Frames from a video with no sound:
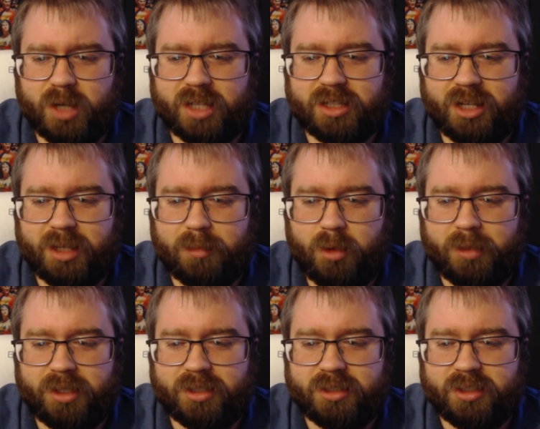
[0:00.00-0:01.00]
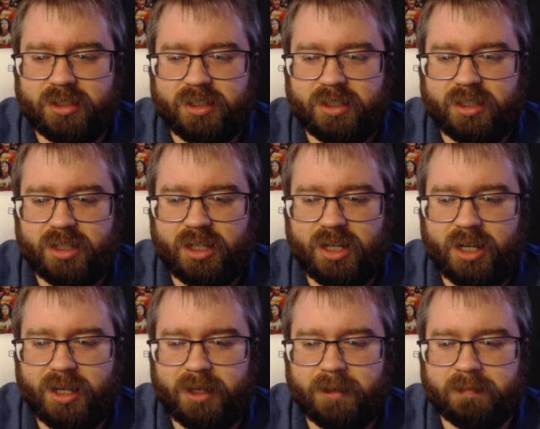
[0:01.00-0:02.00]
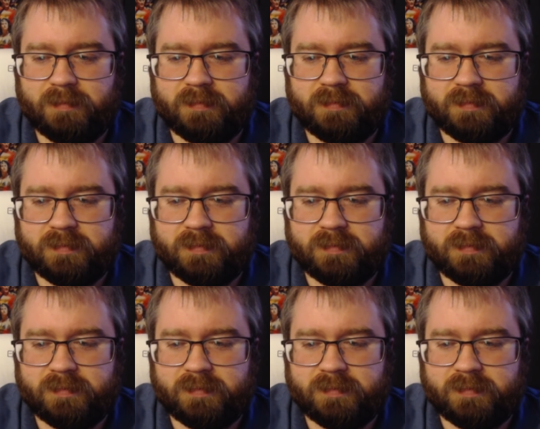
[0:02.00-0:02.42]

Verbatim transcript: right there that moment? Um